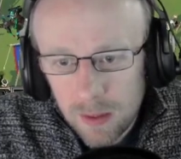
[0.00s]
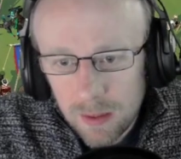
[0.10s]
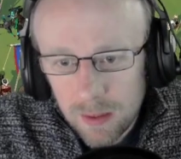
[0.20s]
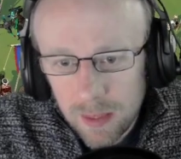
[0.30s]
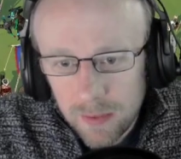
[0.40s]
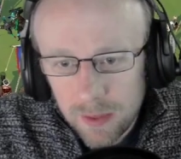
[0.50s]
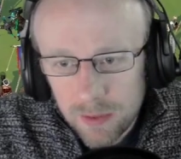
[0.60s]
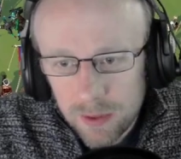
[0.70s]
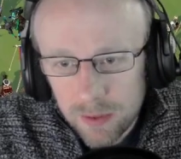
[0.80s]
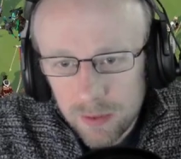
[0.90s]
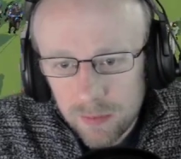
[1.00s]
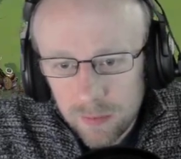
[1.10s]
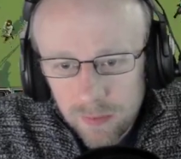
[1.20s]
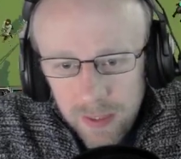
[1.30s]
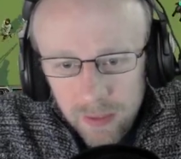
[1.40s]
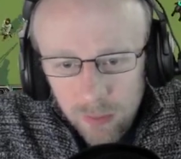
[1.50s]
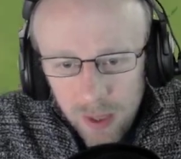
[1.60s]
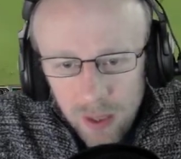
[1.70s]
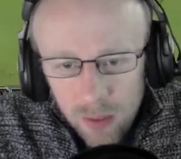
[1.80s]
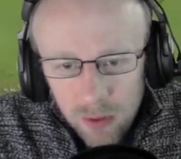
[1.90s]
yeah, they're just going to evade. We
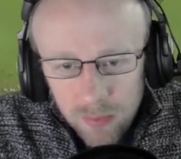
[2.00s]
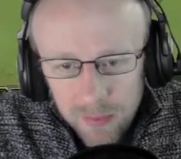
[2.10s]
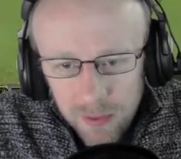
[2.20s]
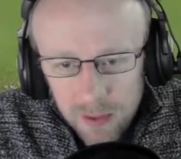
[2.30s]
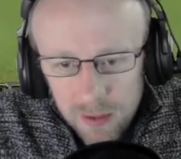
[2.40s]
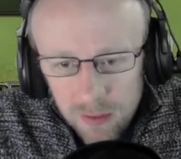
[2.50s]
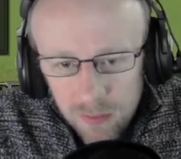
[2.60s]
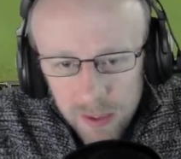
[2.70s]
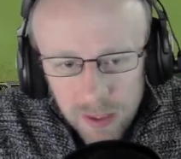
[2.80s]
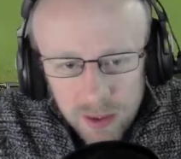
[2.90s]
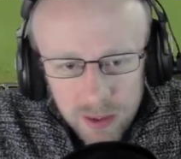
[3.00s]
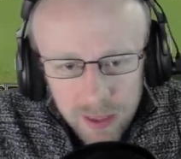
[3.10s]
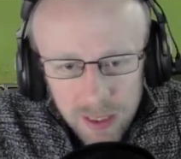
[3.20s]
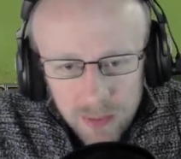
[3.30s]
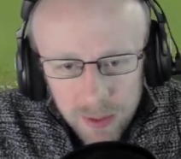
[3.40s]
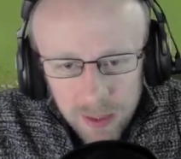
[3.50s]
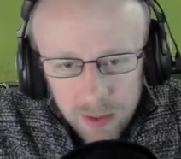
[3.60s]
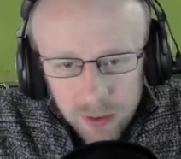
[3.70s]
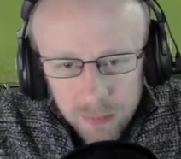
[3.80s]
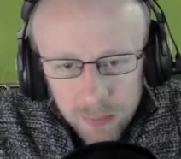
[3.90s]
might hold off with that unit in the rear, just in case we can get a
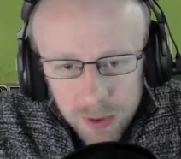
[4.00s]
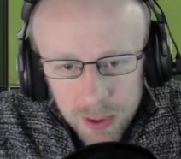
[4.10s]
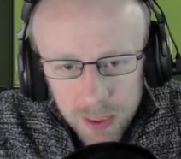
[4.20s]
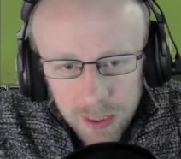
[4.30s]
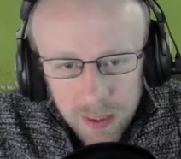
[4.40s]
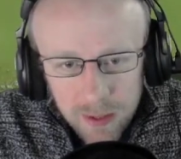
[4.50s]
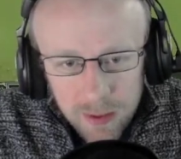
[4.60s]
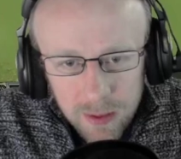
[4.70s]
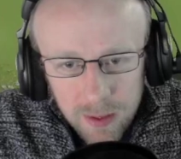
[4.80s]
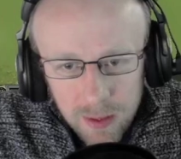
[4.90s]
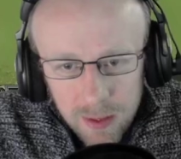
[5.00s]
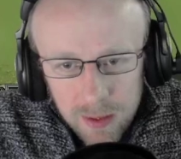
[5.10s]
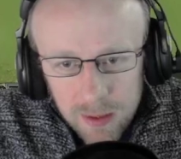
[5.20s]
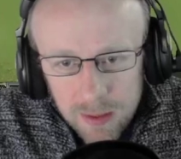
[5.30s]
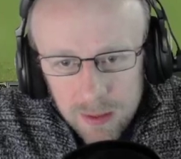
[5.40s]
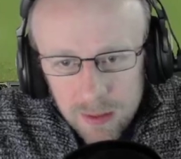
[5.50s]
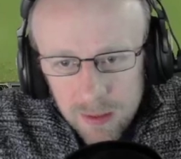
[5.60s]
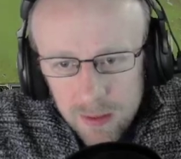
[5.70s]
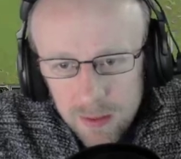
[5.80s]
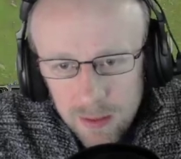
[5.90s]
good push here.
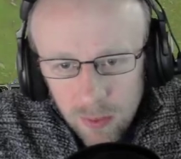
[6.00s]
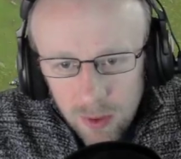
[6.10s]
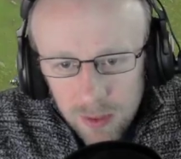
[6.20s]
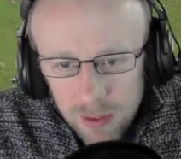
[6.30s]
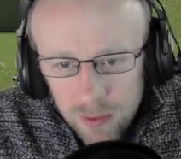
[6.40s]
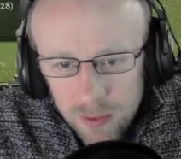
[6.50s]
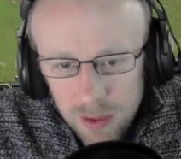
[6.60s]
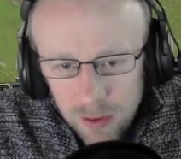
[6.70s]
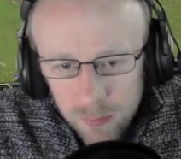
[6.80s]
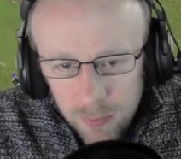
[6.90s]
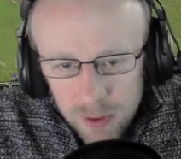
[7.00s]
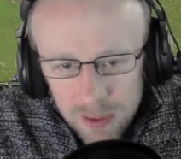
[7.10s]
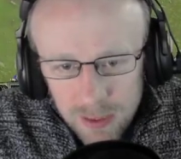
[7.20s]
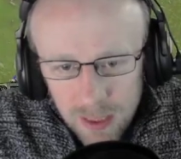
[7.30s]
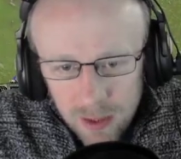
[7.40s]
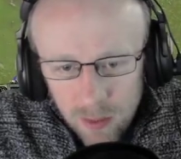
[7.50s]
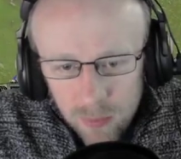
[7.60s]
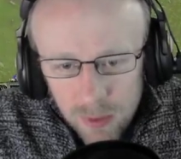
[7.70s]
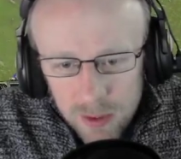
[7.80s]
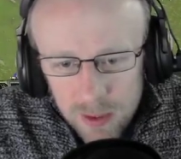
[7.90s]
See, what I'd like to do is start to push this line
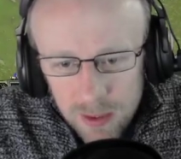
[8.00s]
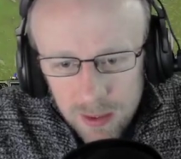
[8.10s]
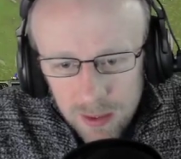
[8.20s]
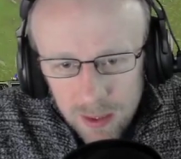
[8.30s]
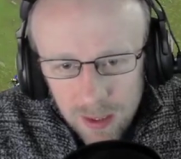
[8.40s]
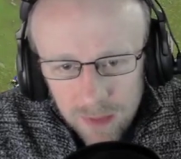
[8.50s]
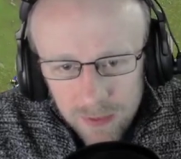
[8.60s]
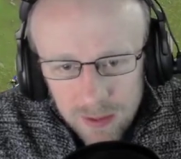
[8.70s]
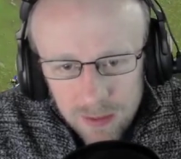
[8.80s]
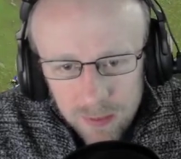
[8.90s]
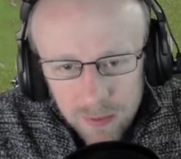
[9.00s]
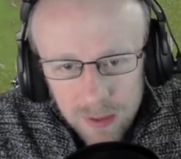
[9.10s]
onwards. And I think this is where it